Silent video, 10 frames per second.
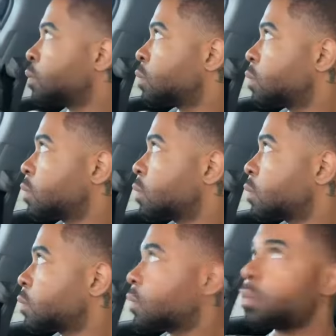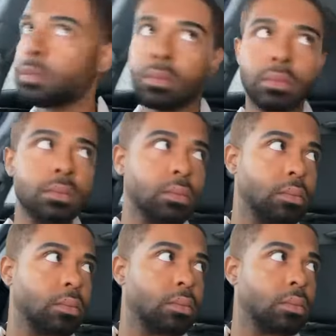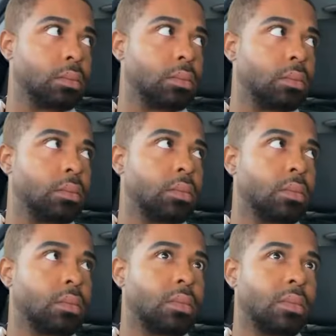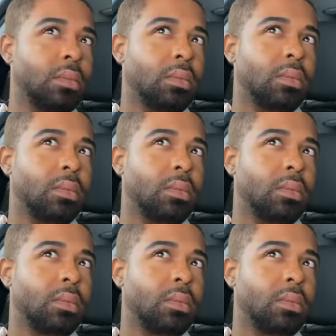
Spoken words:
Nobody speaks.